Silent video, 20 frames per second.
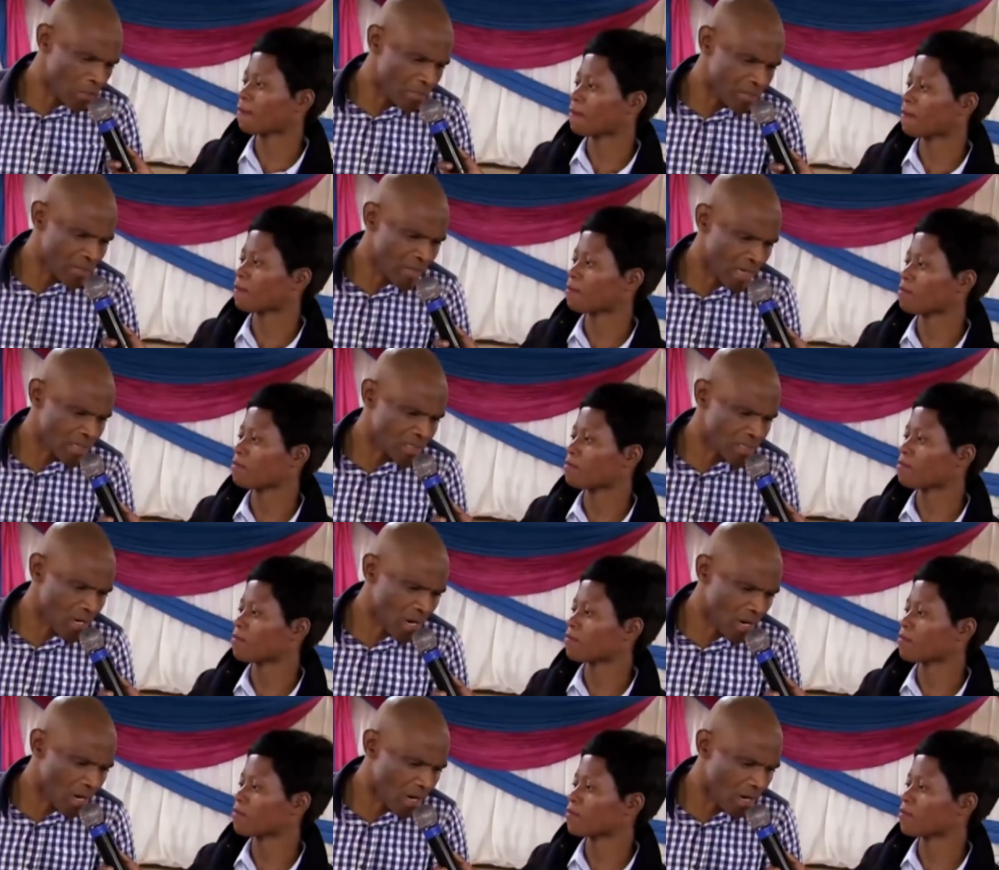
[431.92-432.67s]
Speaker 1: told me
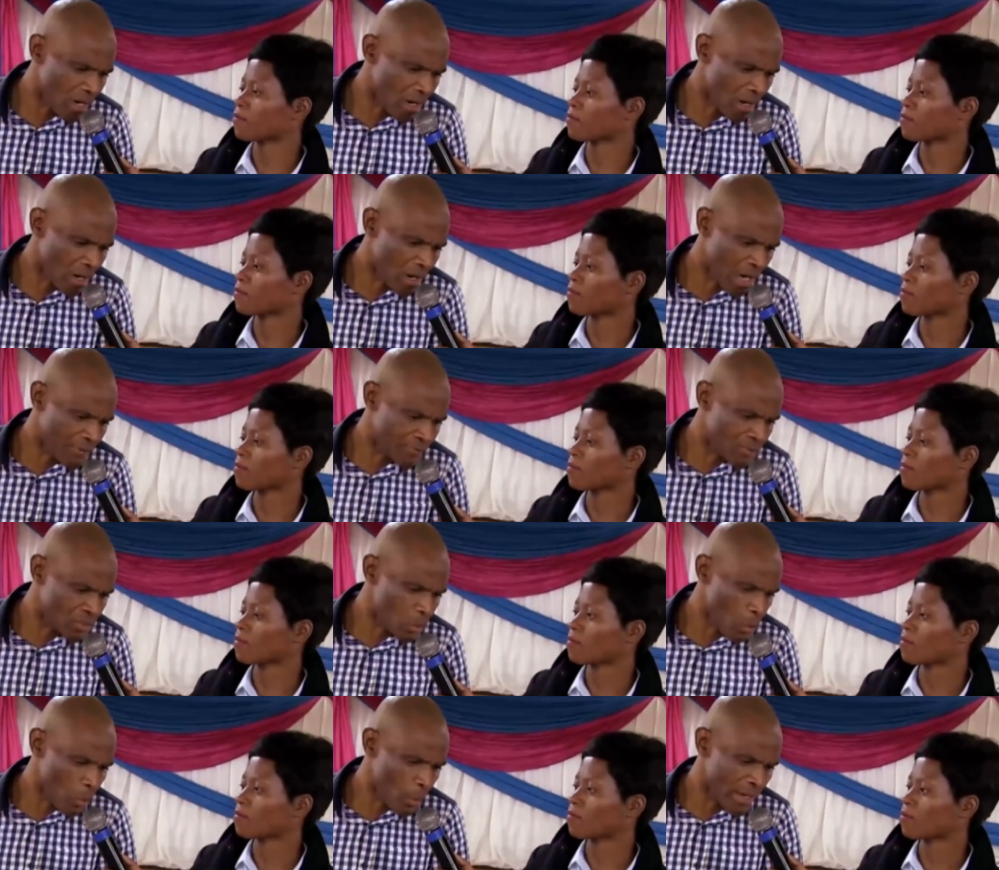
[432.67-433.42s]
that uh, I
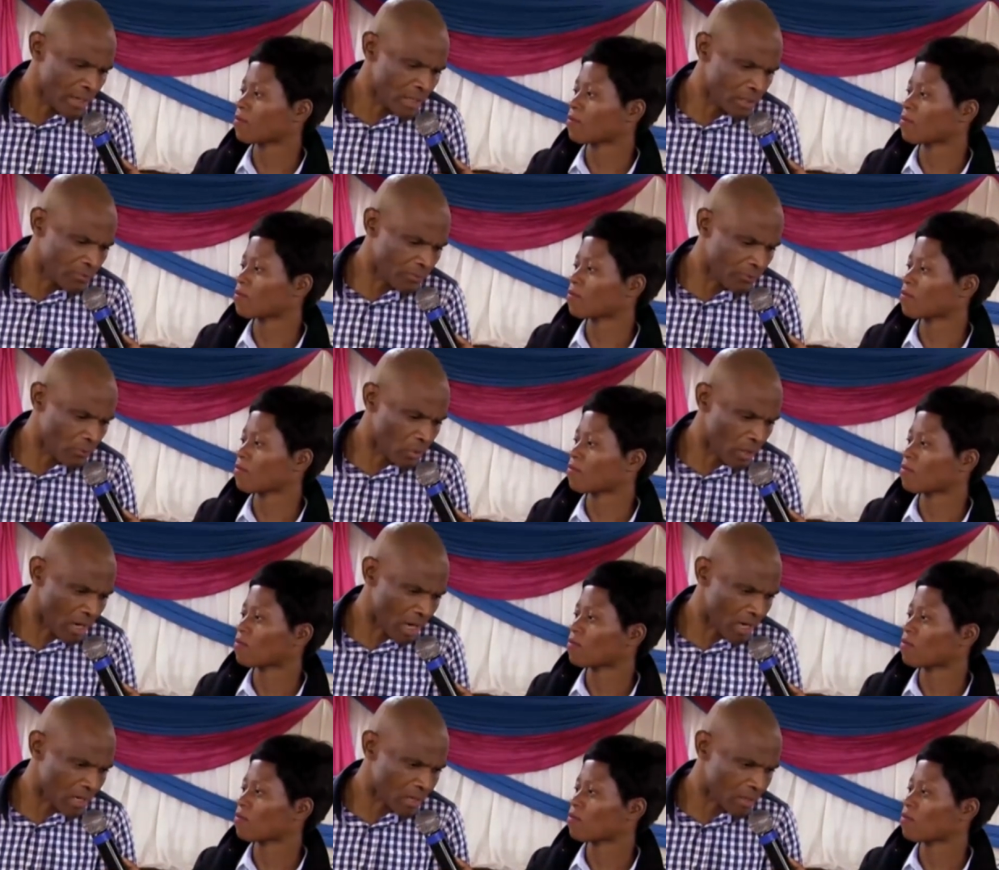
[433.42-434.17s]
have to wait
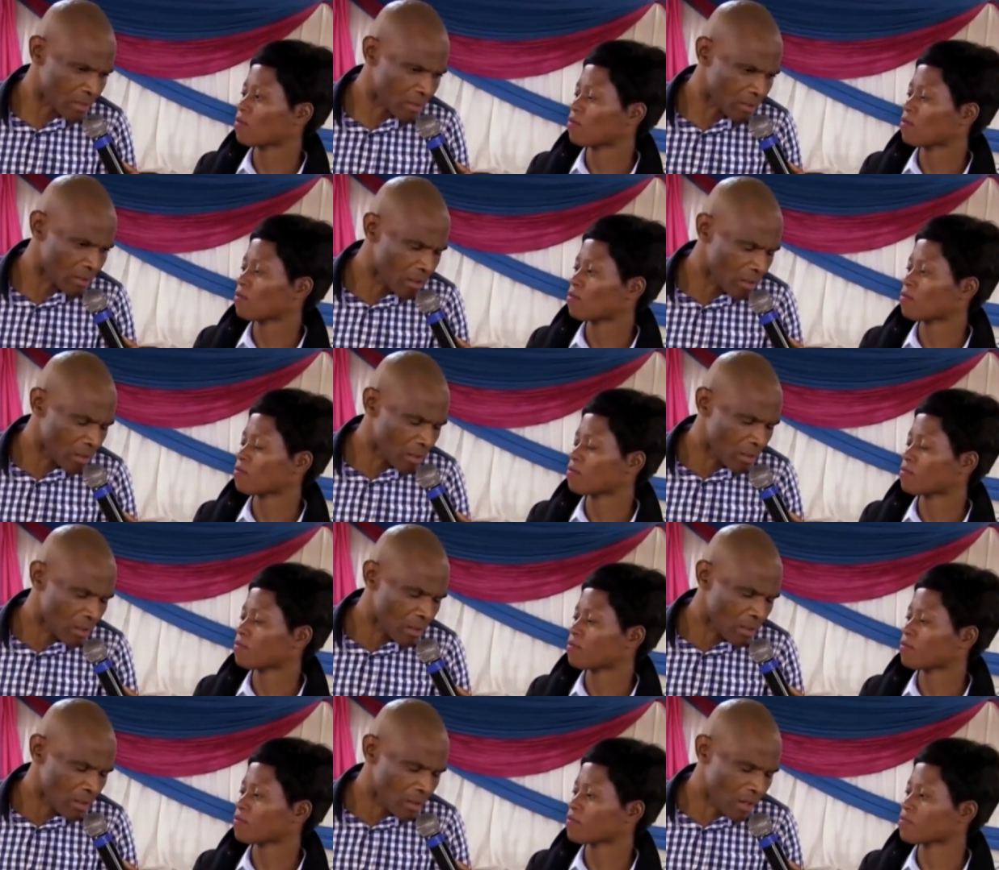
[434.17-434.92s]
for like,
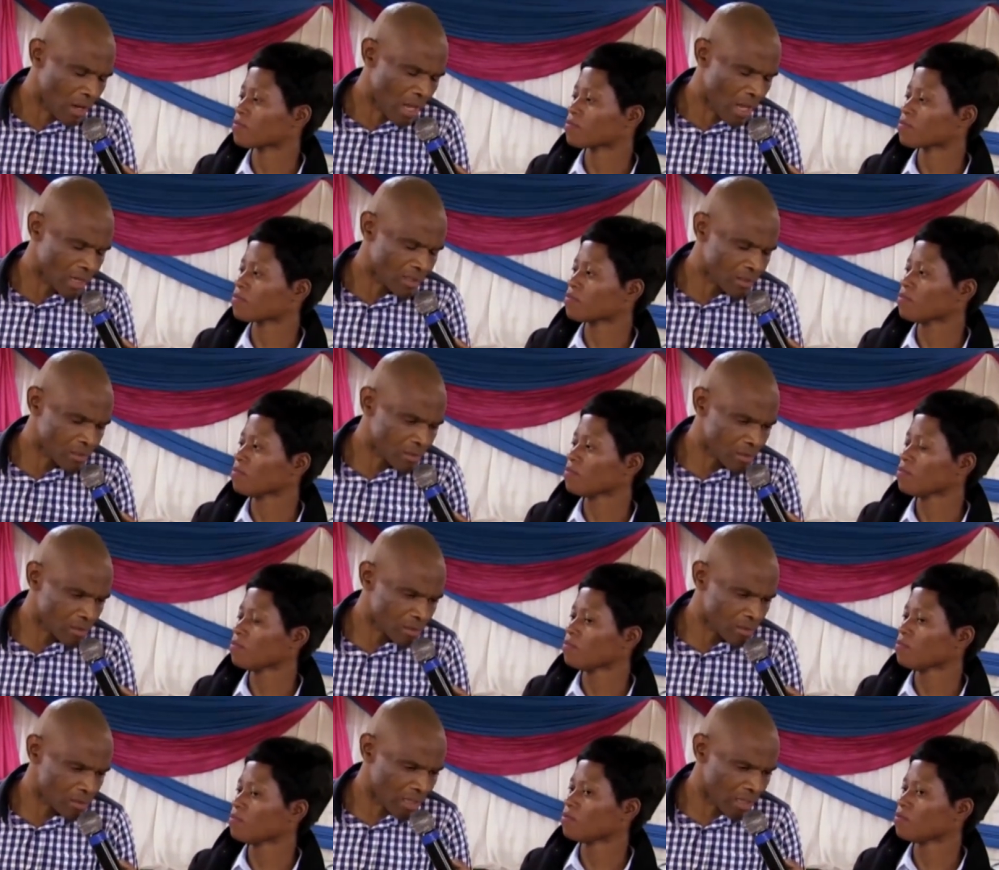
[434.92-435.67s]
like,
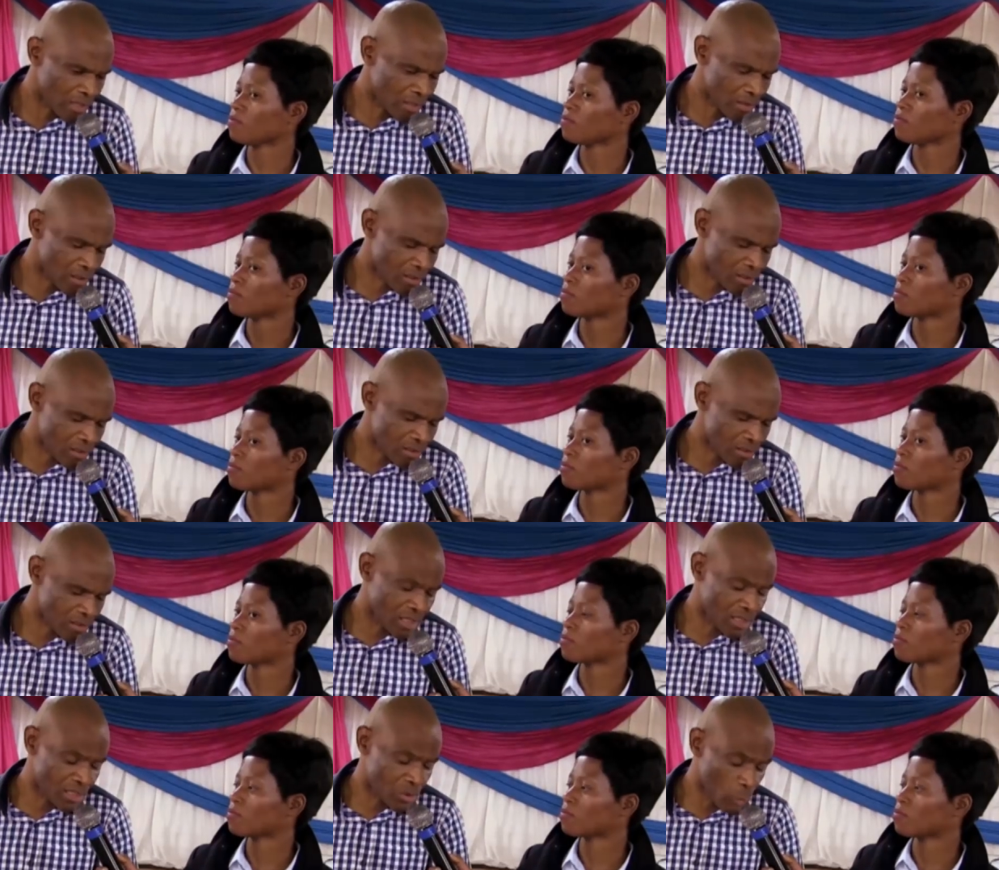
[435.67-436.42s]
like
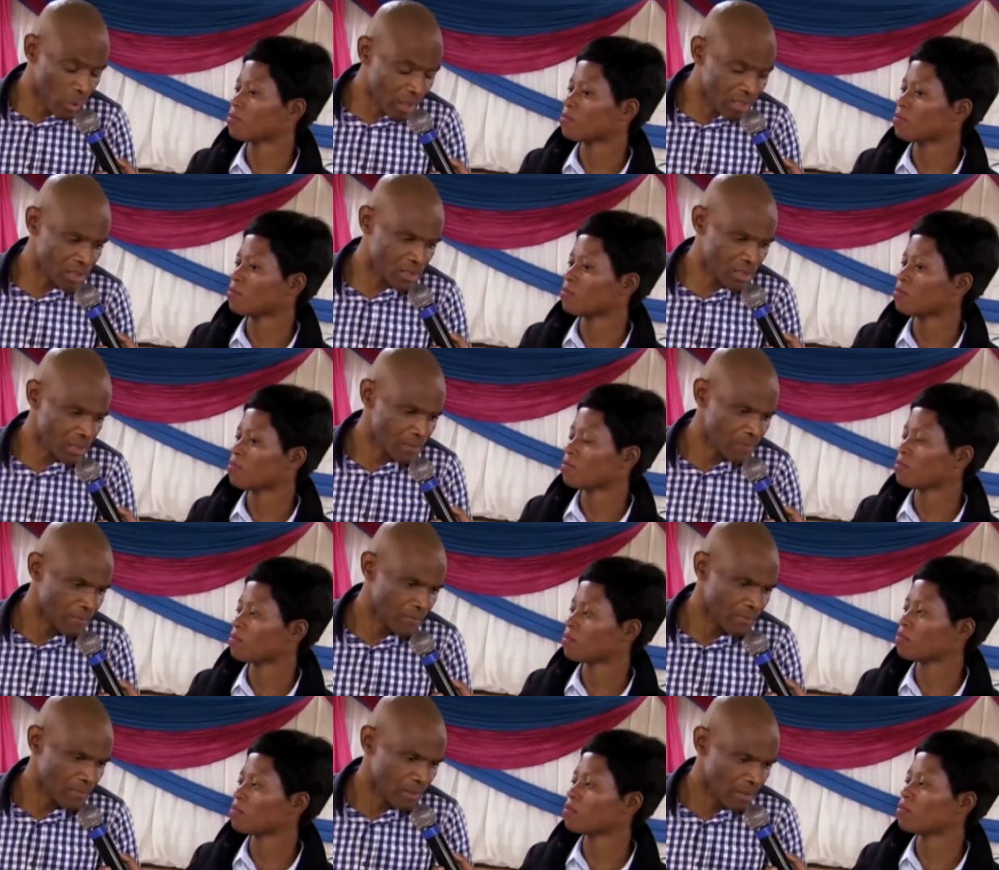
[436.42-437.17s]
six
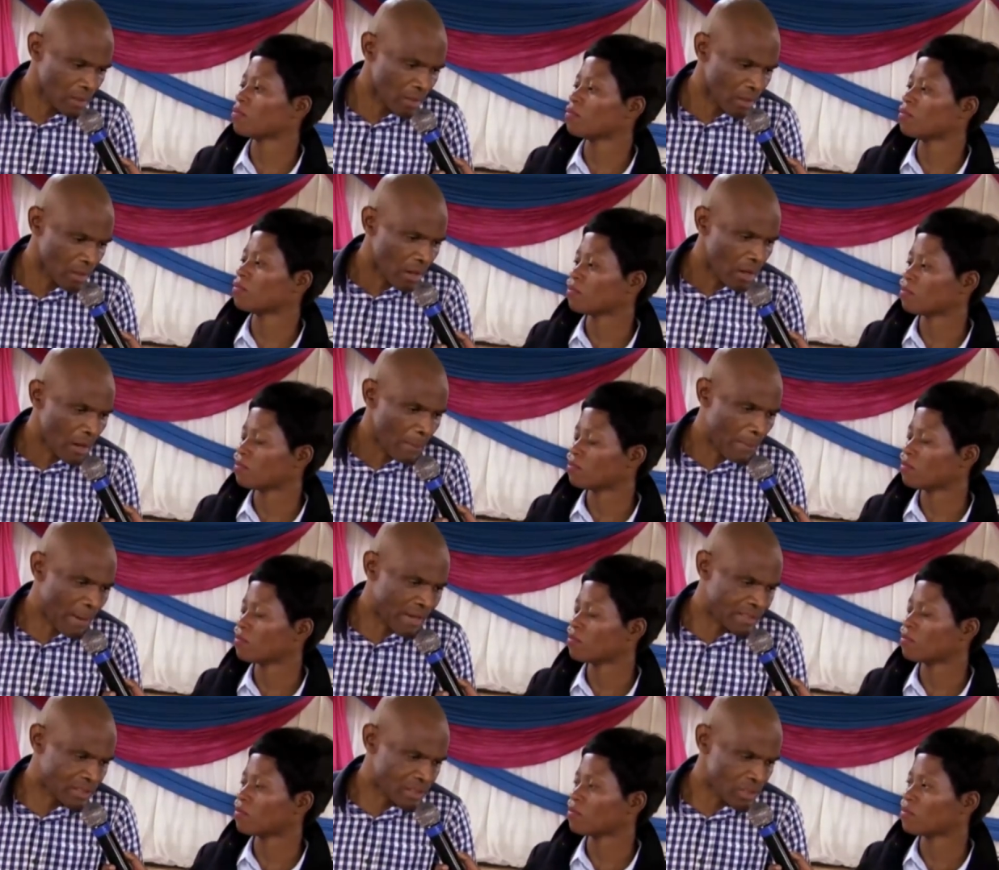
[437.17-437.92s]
weeks.
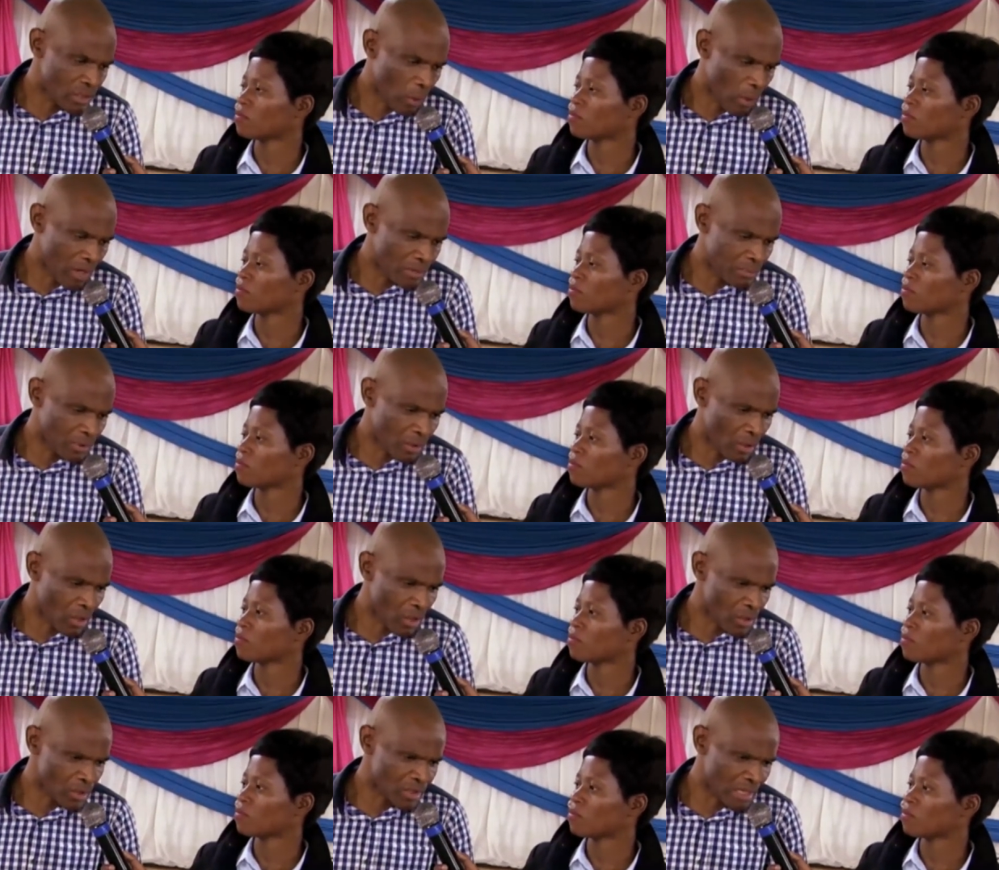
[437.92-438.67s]
But you know what,
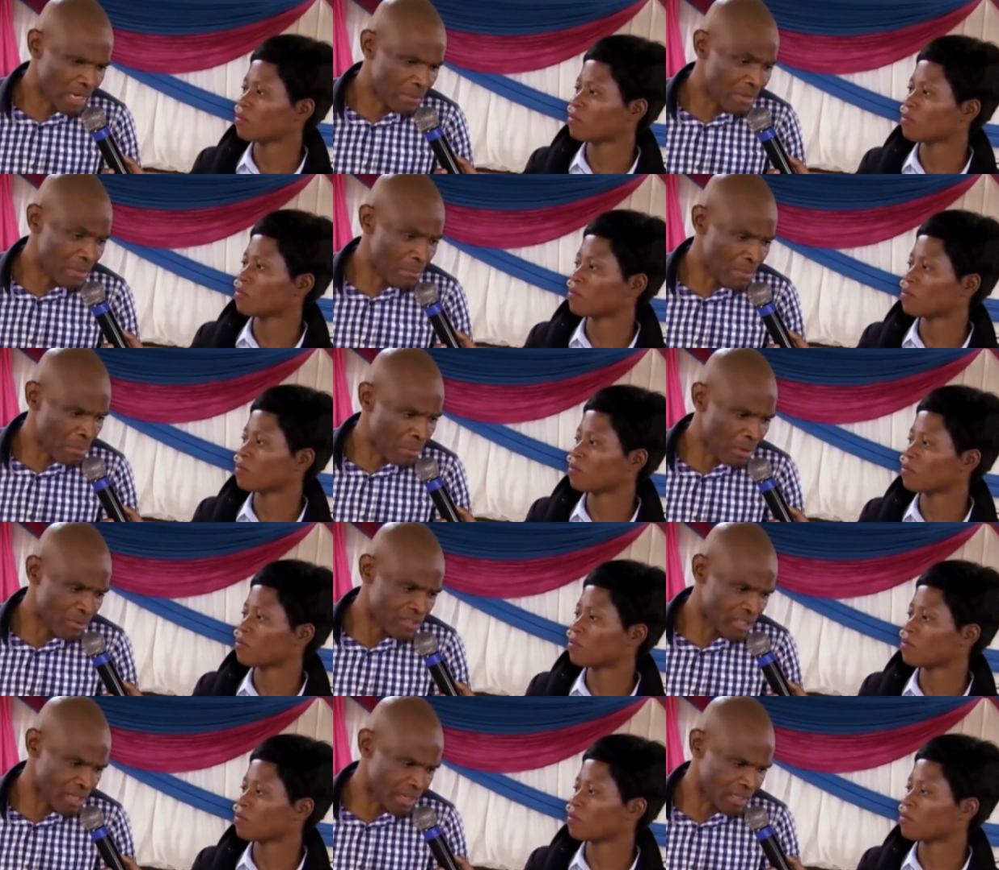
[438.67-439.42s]
because I'm a
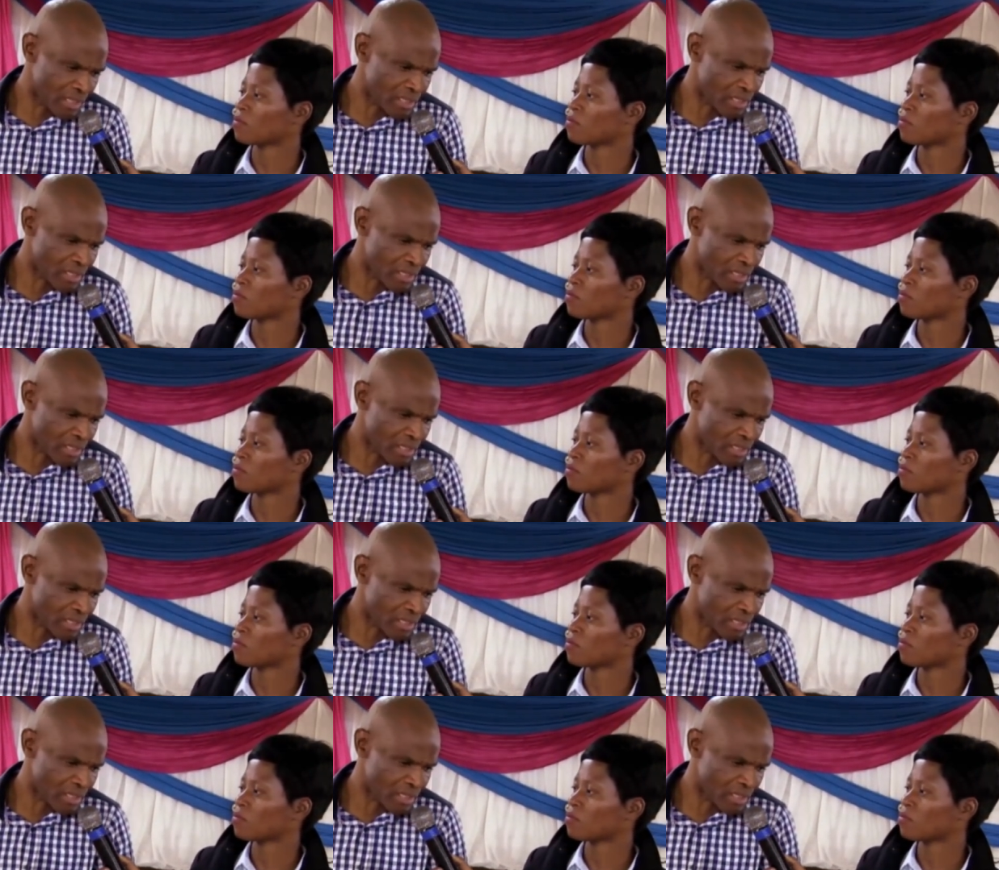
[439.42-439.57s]
member of